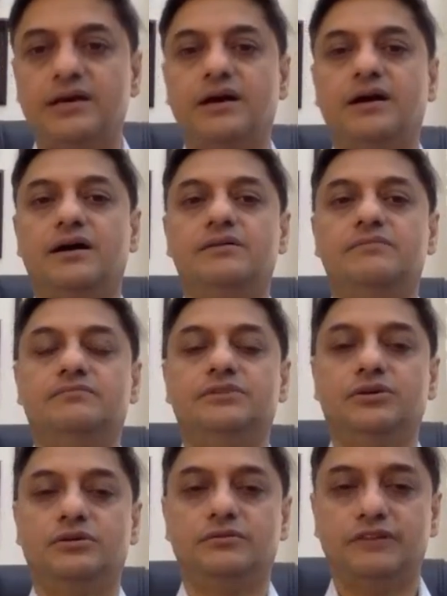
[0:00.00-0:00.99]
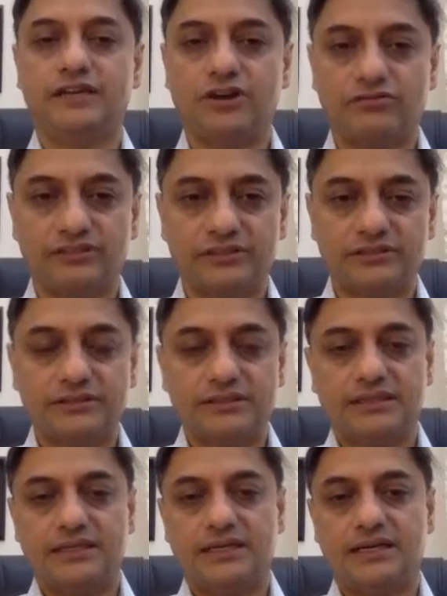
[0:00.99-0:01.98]
Very often
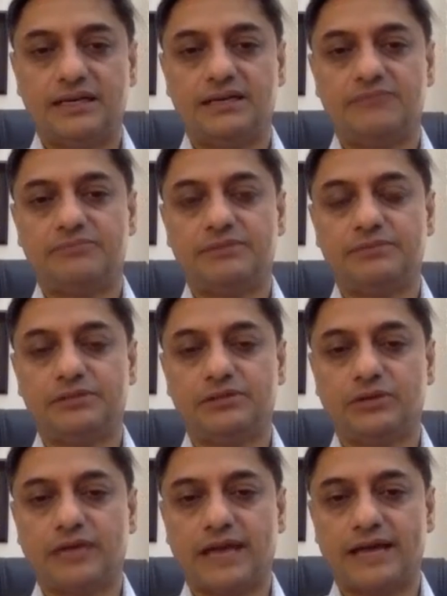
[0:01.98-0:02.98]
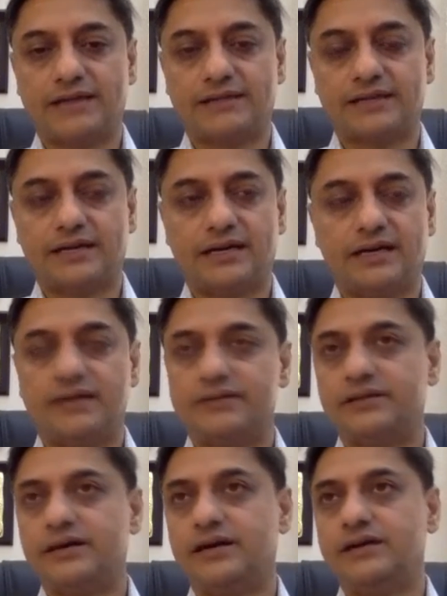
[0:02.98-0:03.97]
people look at
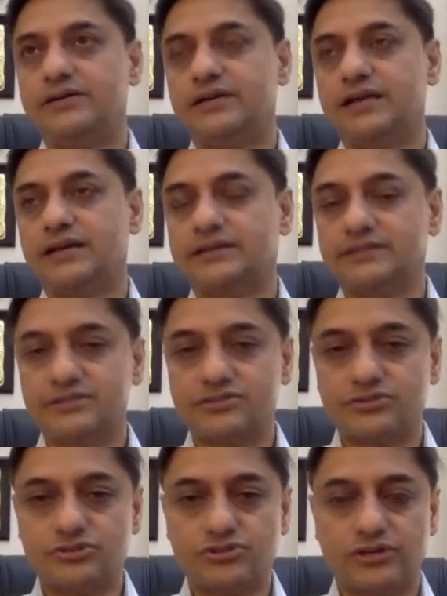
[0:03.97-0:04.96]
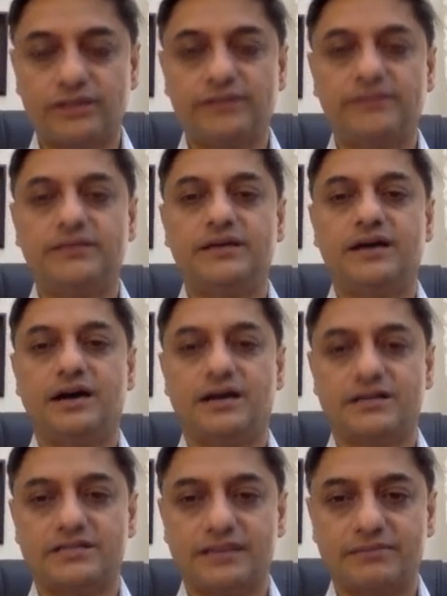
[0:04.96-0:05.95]
our reluctance to join
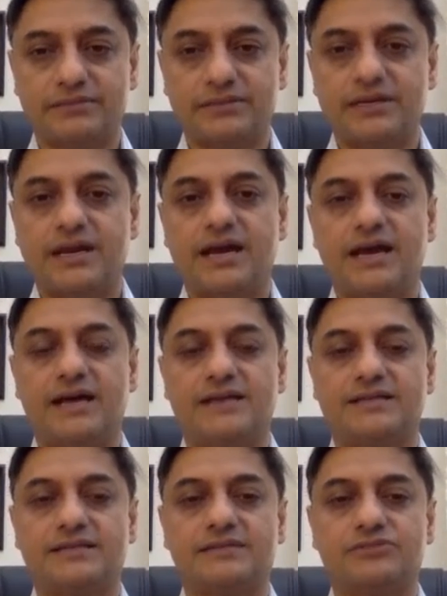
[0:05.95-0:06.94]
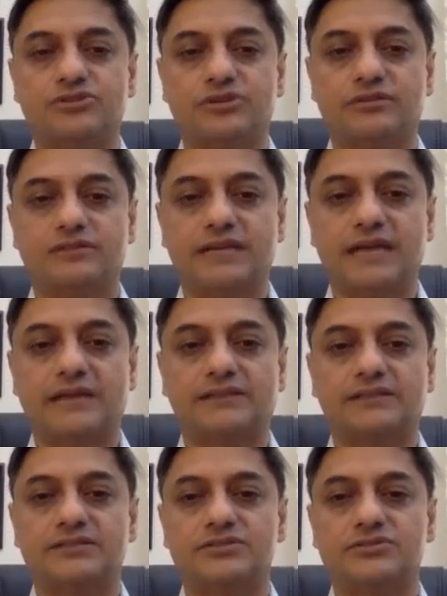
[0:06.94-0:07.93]
RCEP as some sort of a
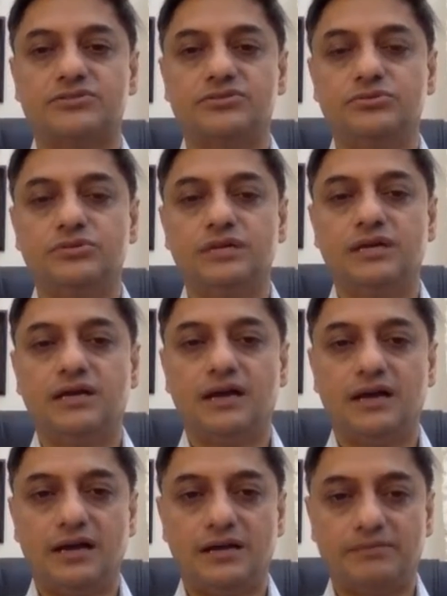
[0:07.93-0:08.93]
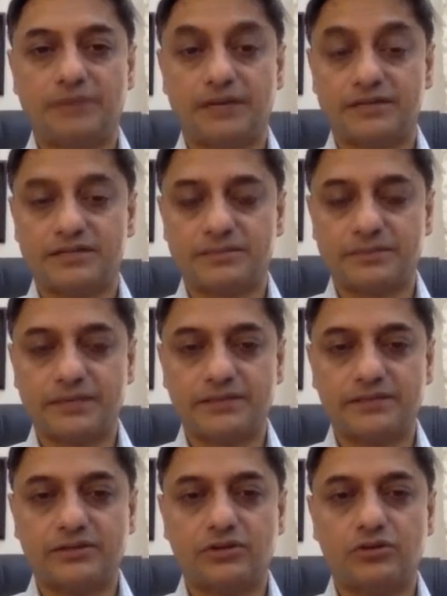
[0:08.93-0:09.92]
reluctance to participate
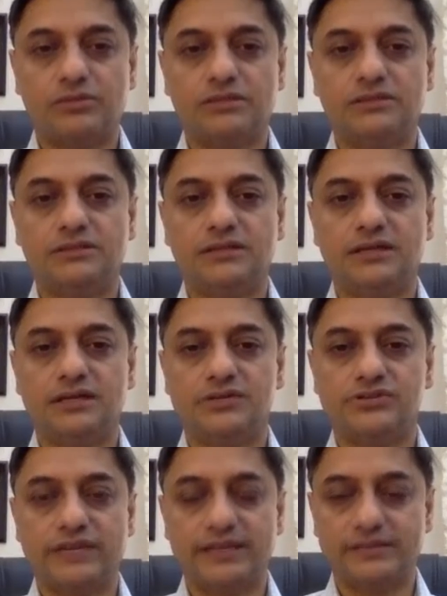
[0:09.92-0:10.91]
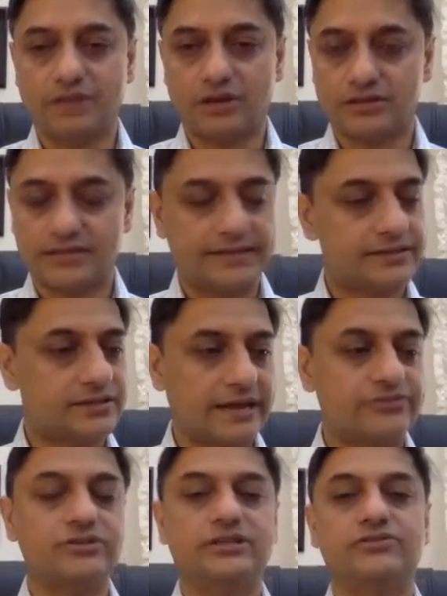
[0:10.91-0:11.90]
in global trading blocs. That is
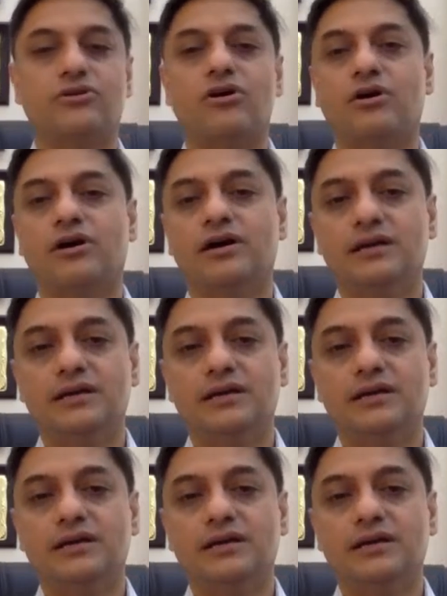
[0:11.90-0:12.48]
actually wrong.